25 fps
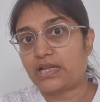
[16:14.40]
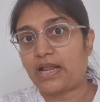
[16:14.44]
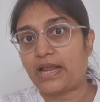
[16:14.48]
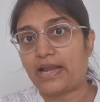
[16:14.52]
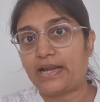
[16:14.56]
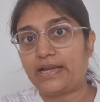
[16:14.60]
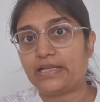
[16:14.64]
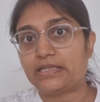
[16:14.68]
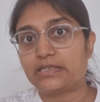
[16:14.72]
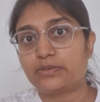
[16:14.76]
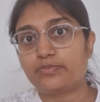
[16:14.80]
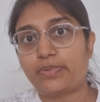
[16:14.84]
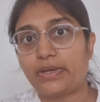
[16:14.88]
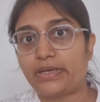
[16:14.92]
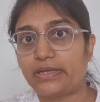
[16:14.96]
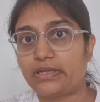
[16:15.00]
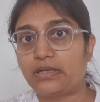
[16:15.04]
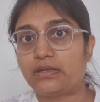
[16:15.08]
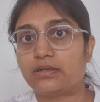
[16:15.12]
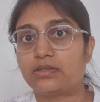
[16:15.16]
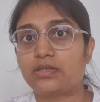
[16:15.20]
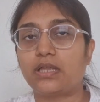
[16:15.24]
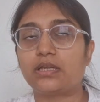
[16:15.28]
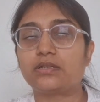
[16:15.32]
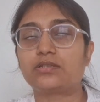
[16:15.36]
than I had
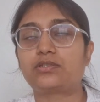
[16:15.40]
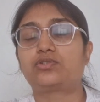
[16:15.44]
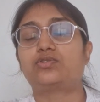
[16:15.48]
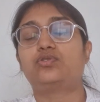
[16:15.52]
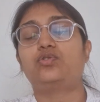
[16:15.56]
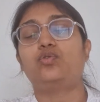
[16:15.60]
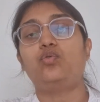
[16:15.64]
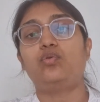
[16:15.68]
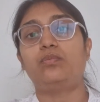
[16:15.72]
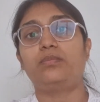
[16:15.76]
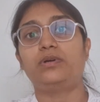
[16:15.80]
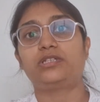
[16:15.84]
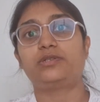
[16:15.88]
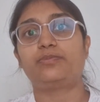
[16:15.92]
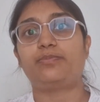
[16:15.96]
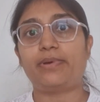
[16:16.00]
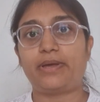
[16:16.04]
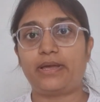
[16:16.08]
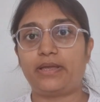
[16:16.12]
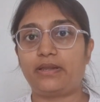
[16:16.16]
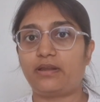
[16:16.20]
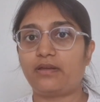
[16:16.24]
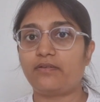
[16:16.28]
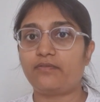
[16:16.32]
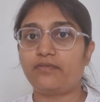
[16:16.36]
expected. There's so much
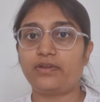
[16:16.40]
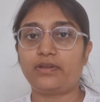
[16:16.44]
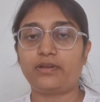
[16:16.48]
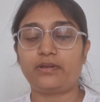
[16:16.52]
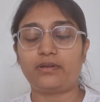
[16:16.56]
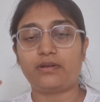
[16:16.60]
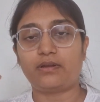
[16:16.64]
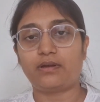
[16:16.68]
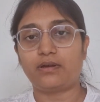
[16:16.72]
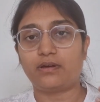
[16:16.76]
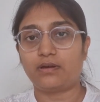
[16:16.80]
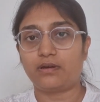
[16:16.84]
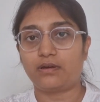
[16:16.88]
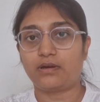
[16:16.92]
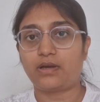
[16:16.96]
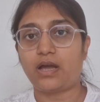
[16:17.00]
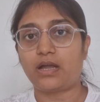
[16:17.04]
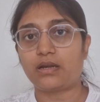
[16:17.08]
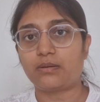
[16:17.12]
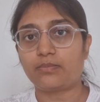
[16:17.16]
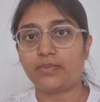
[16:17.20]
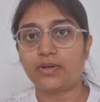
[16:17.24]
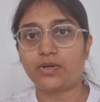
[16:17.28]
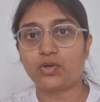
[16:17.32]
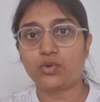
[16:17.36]
Bhairav in
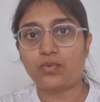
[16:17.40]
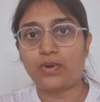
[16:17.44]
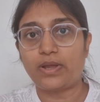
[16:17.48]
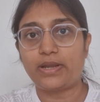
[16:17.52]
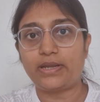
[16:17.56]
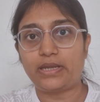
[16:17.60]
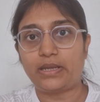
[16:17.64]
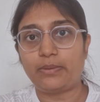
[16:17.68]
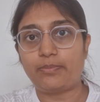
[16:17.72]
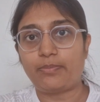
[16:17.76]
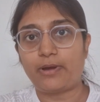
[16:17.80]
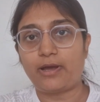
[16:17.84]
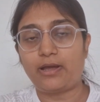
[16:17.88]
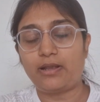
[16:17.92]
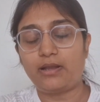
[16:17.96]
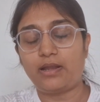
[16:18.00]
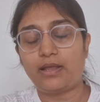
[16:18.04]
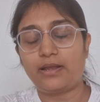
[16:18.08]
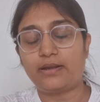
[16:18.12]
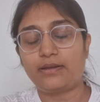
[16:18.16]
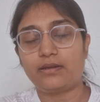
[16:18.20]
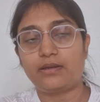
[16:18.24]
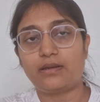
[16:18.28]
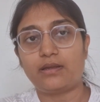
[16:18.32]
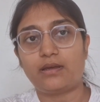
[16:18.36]
Kathmandu and
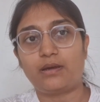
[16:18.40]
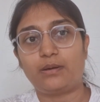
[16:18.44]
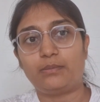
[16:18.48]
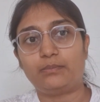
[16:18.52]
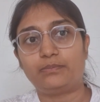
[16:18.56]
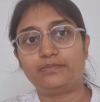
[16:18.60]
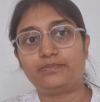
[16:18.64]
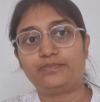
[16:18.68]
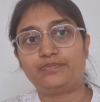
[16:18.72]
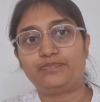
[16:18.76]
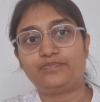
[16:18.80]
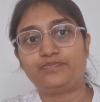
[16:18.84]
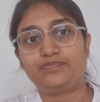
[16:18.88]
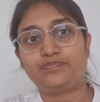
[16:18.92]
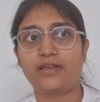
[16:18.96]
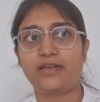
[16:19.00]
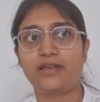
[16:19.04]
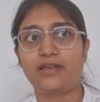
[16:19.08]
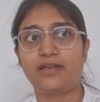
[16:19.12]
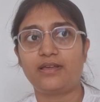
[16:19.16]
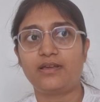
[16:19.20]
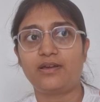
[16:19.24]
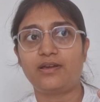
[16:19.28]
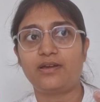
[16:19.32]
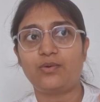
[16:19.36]
Nepal, and
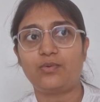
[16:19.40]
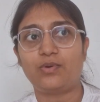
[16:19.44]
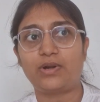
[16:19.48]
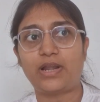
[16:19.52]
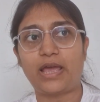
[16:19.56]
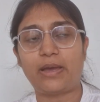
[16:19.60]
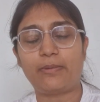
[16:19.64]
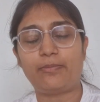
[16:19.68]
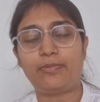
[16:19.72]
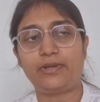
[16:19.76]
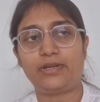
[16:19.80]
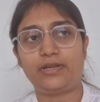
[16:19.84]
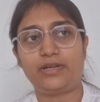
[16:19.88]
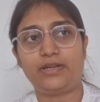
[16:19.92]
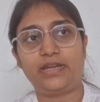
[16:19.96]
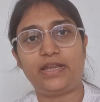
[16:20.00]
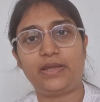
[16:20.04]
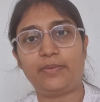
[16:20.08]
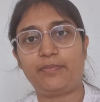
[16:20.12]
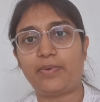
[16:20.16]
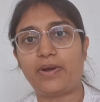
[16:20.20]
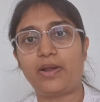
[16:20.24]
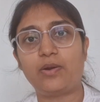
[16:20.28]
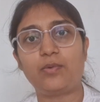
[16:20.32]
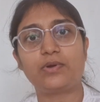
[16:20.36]
what happened in
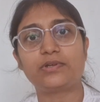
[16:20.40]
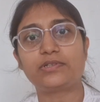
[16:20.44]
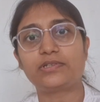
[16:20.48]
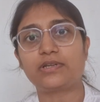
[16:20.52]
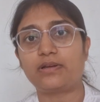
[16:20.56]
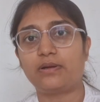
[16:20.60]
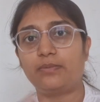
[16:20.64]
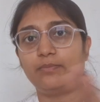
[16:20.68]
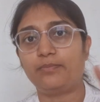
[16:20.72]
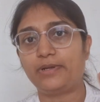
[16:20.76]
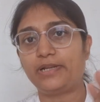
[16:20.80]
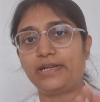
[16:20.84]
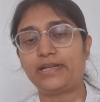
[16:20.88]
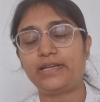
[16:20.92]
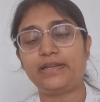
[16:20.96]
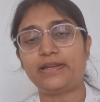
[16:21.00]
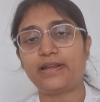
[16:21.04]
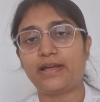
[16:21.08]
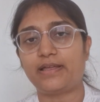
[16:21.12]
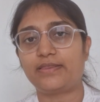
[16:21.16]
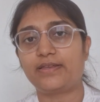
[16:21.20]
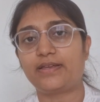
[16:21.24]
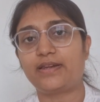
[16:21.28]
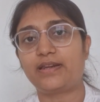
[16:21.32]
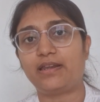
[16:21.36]
Nepal was a completely
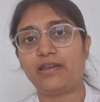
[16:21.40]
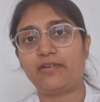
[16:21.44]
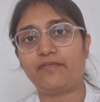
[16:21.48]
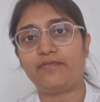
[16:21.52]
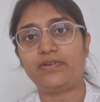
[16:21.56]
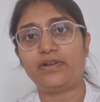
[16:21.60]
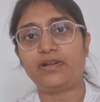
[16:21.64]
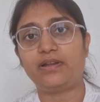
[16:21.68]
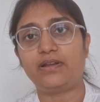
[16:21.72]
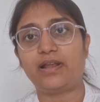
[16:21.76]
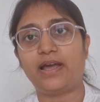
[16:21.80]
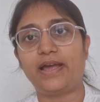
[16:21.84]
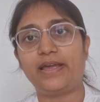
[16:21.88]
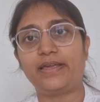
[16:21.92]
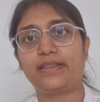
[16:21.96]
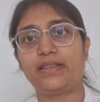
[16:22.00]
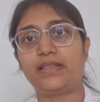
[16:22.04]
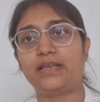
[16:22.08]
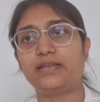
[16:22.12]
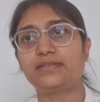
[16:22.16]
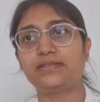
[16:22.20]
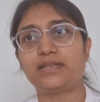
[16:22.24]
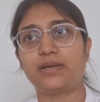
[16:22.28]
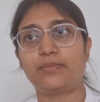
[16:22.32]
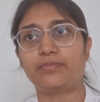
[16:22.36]
another level. I
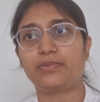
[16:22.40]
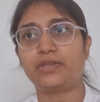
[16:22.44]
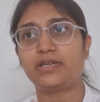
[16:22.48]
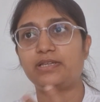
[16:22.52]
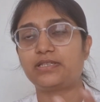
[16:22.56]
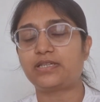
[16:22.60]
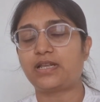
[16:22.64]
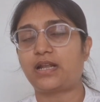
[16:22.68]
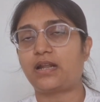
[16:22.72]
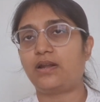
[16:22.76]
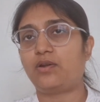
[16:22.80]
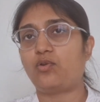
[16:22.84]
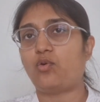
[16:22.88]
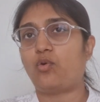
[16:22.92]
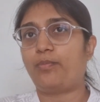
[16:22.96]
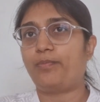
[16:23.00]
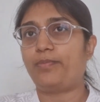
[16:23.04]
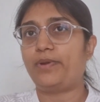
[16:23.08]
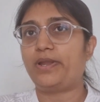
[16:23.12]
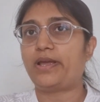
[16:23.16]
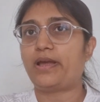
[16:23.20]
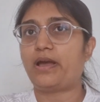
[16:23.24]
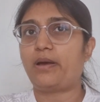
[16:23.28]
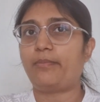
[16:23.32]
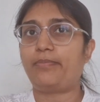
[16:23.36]
think something started
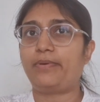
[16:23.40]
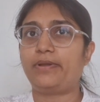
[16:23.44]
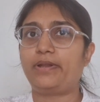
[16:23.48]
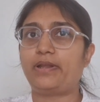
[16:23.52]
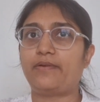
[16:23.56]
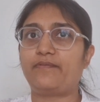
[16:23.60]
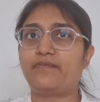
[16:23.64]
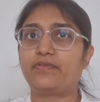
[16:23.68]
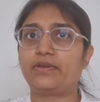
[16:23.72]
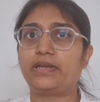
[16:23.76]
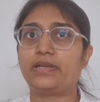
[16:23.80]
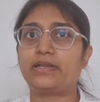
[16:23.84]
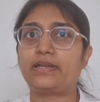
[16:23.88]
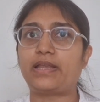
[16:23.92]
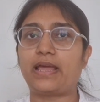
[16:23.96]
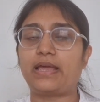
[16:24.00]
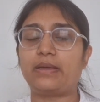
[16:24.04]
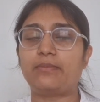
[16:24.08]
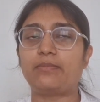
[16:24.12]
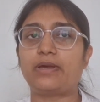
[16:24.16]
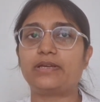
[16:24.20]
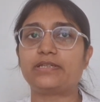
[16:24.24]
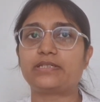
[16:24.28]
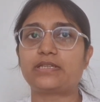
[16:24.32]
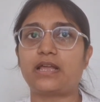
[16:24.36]
opening up, and every
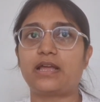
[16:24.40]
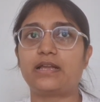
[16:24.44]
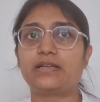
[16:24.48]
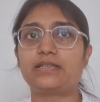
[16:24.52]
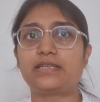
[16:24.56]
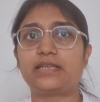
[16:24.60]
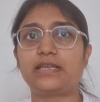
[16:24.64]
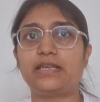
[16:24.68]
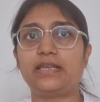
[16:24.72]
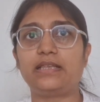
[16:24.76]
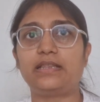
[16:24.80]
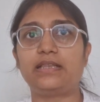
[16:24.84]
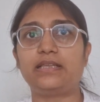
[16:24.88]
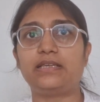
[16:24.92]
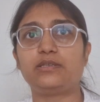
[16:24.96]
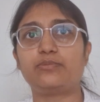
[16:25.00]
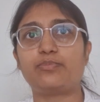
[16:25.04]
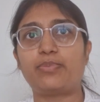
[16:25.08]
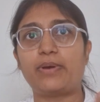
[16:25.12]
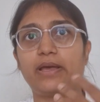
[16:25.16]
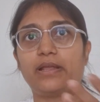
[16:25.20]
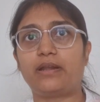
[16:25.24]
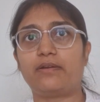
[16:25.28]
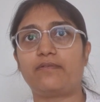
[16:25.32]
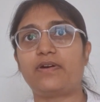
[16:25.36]
time I started seeing these
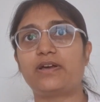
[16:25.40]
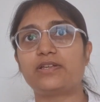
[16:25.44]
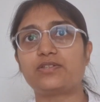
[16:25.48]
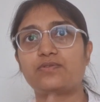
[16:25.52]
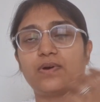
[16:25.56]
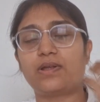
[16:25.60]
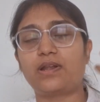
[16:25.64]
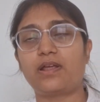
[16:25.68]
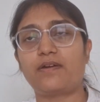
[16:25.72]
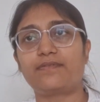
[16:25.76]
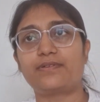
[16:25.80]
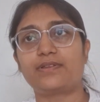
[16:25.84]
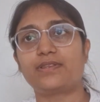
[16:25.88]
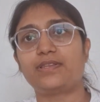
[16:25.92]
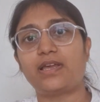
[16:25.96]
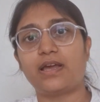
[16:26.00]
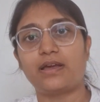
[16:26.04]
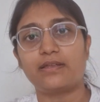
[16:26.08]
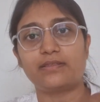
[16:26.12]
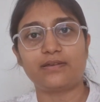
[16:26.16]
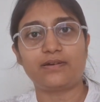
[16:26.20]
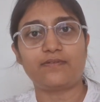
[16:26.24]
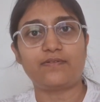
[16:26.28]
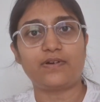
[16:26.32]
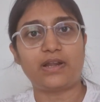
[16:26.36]
Bhairavas one after the
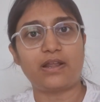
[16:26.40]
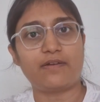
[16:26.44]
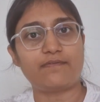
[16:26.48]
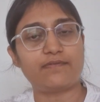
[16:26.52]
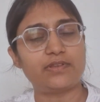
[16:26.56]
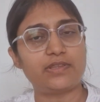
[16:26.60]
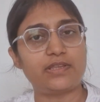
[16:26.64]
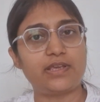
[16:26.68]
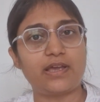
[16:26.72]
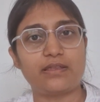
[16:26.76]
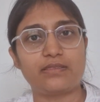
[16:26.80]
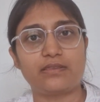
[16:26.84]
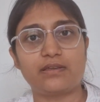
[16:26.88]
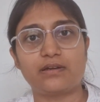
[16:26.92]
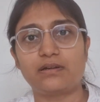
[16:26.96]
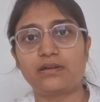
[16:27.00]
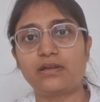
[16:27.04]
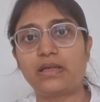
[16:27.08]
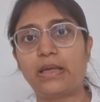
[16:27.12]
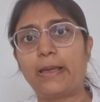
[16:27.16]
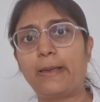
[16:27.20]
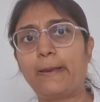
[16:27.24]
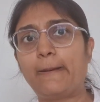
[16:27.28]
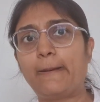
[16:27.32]
other,